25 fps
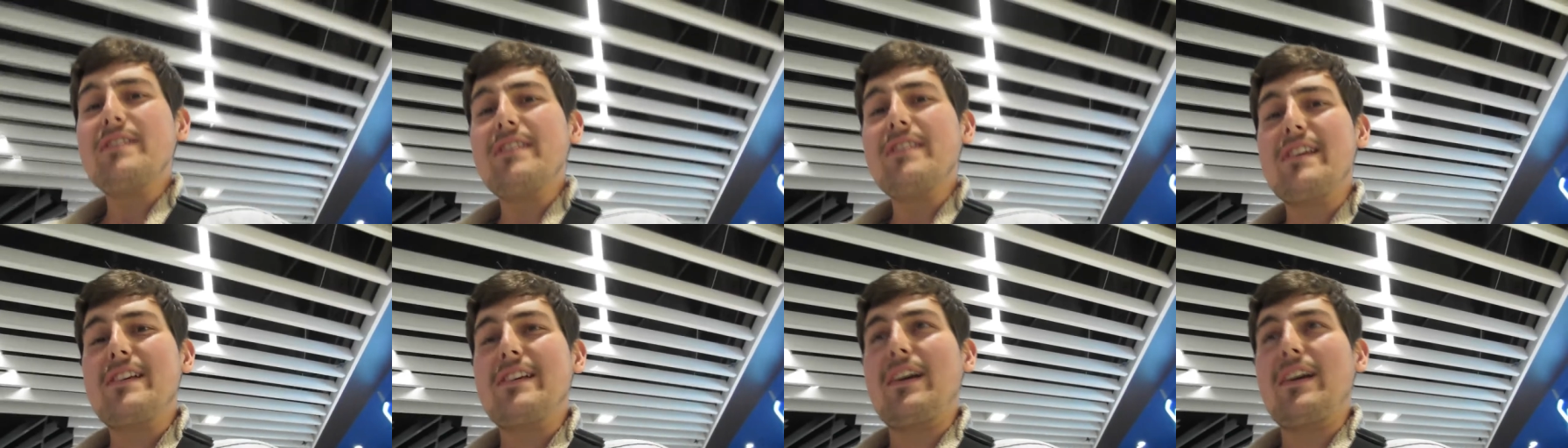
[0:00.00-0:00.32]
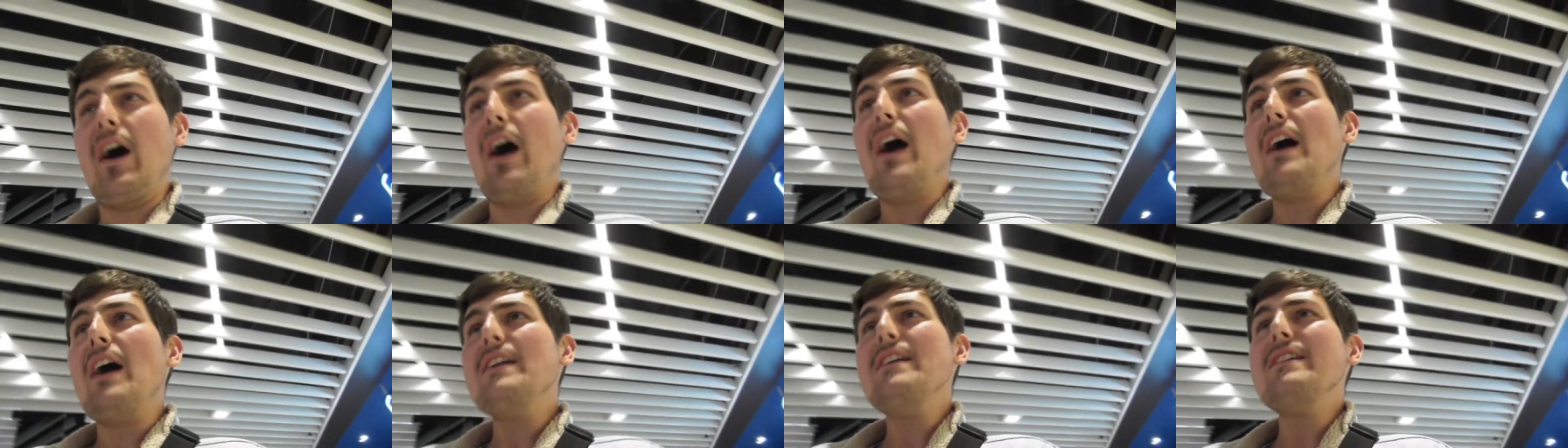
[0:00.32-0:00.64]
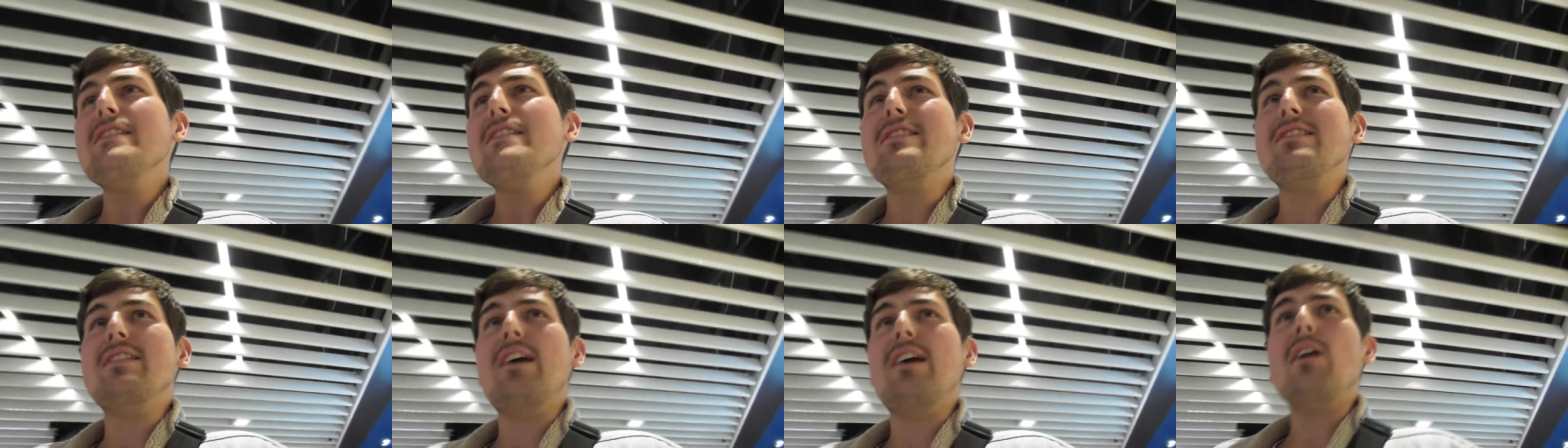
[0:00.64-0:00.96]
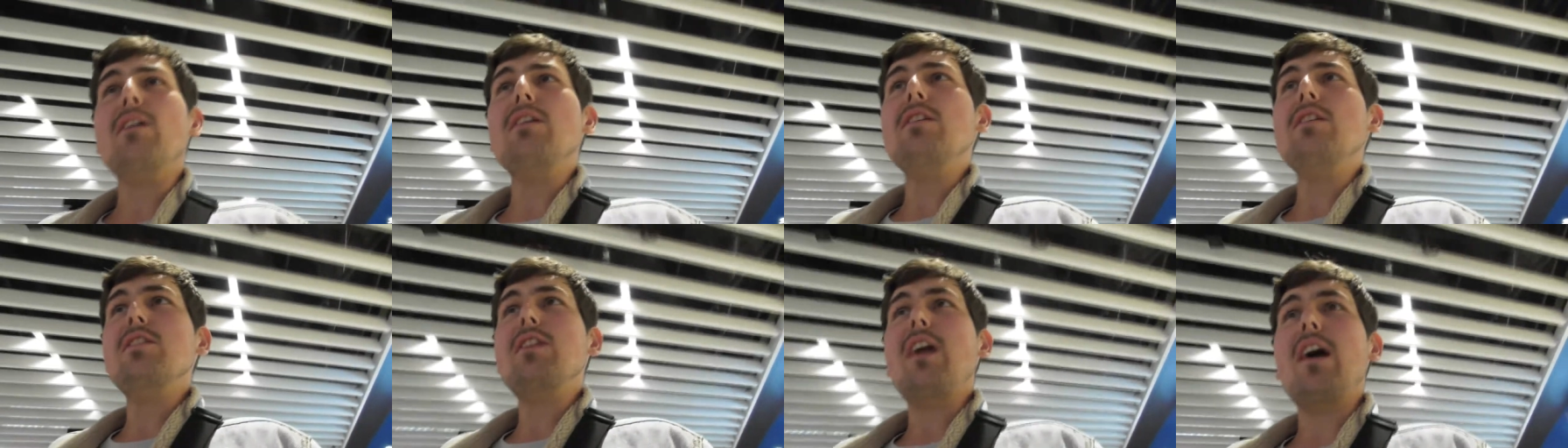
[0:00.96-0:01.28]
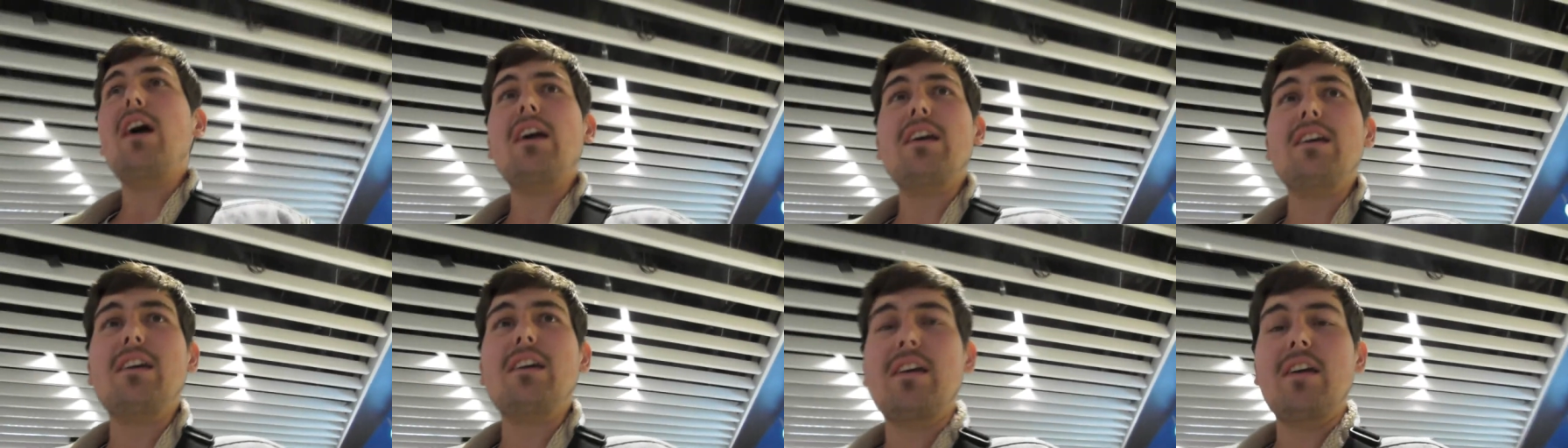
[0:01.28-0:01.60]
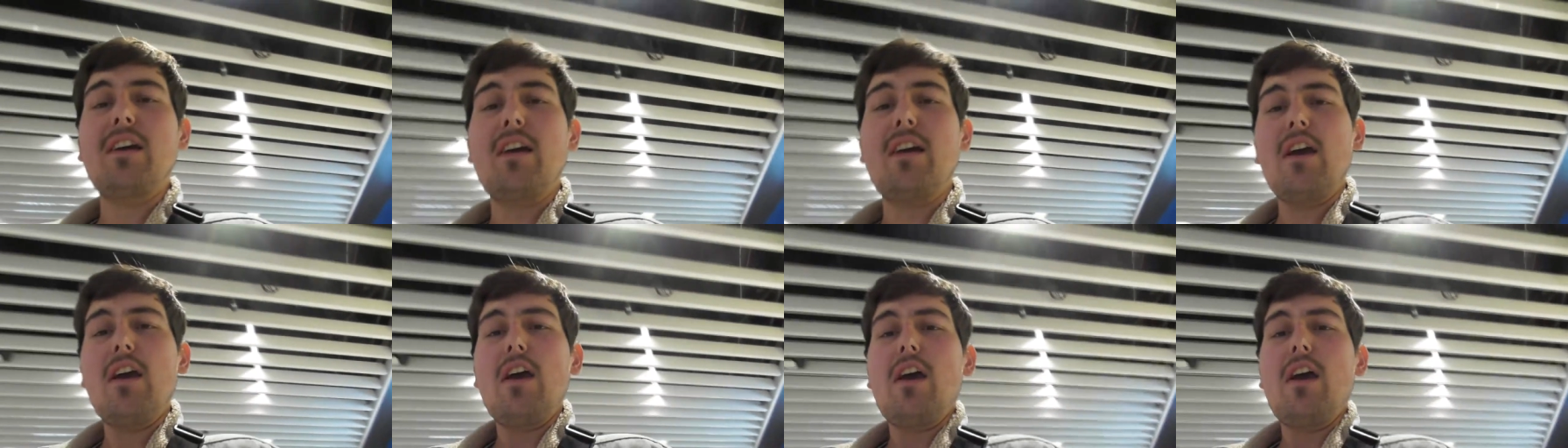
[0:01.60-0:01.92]
he kind of sounded like
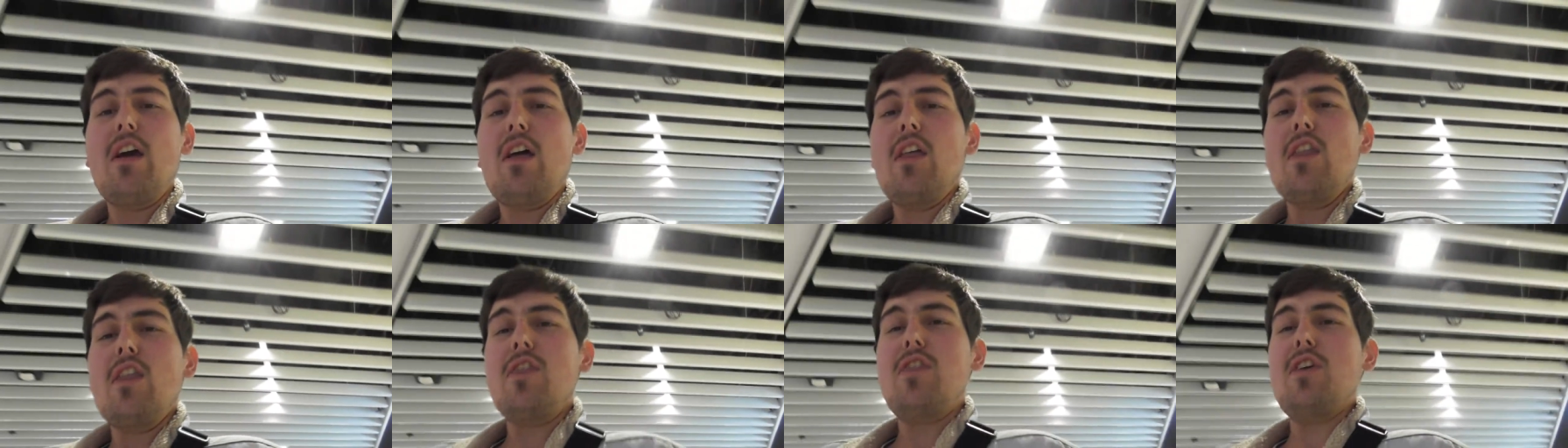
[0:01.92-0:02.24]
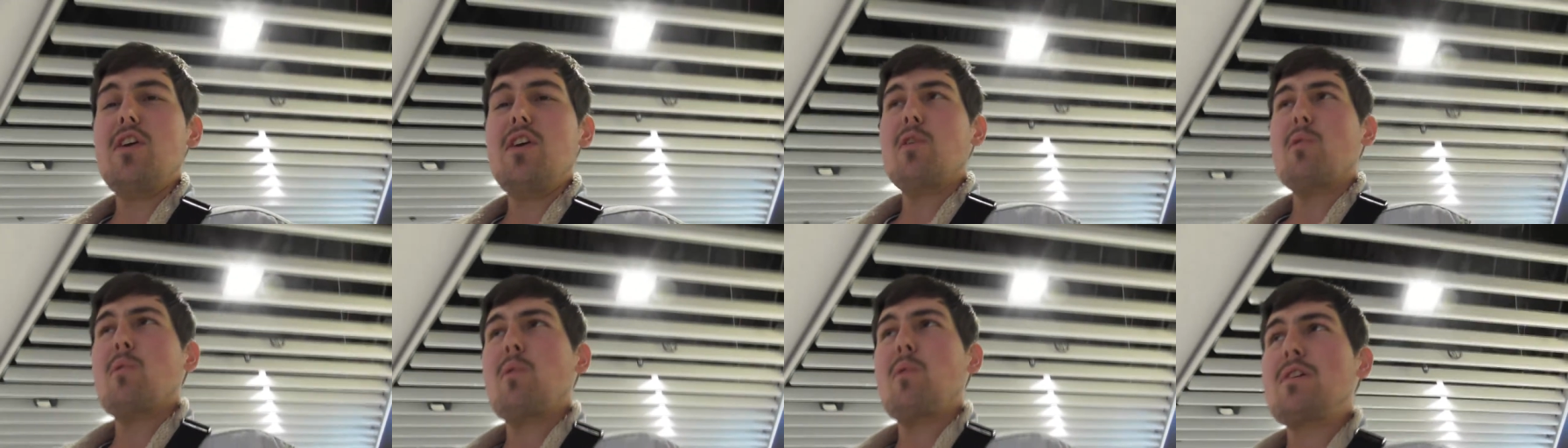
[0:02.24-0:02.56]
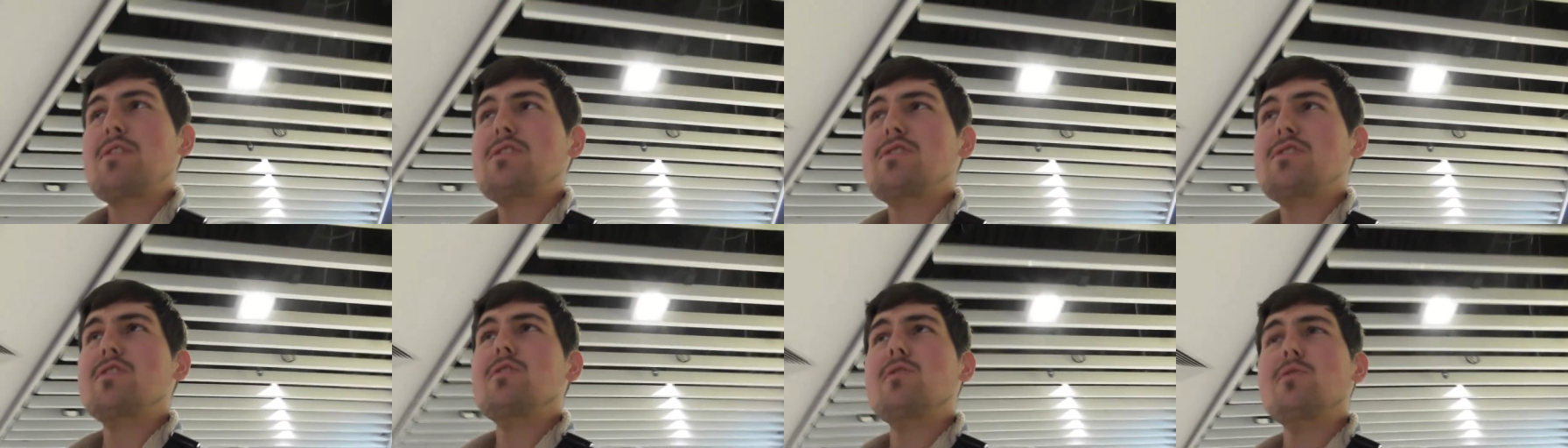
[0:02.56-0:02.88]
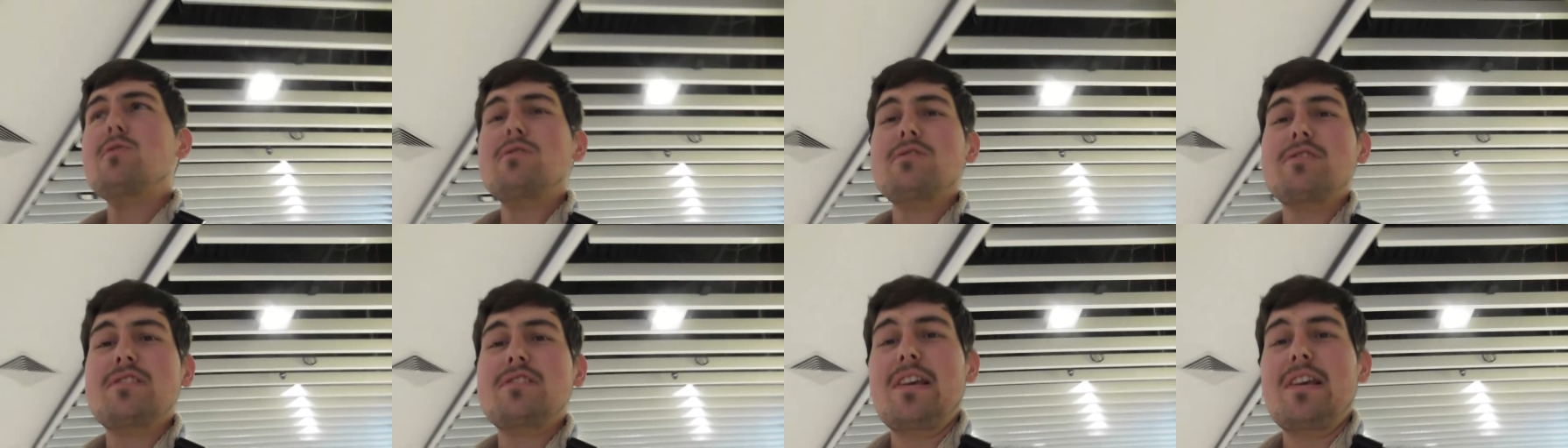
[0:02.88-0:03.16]
the original